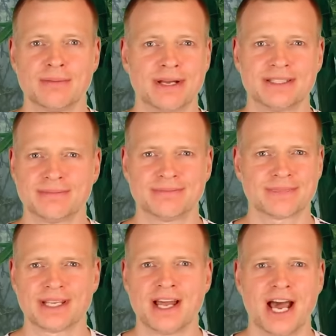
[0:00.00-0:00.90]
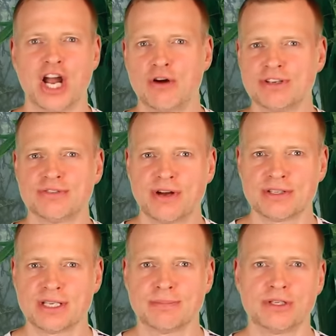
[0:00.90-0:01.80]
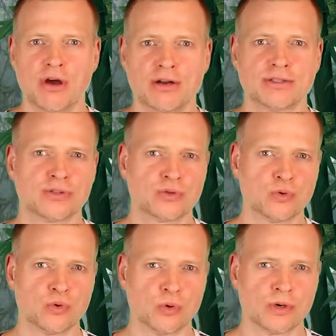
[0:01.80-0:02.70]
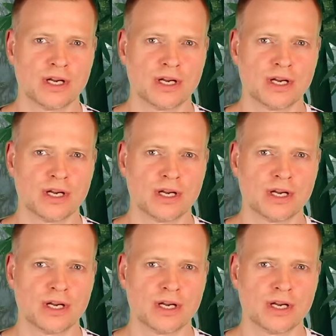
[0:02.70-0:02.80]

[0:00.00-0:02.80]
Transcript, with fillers: but I always found it a bit odd too.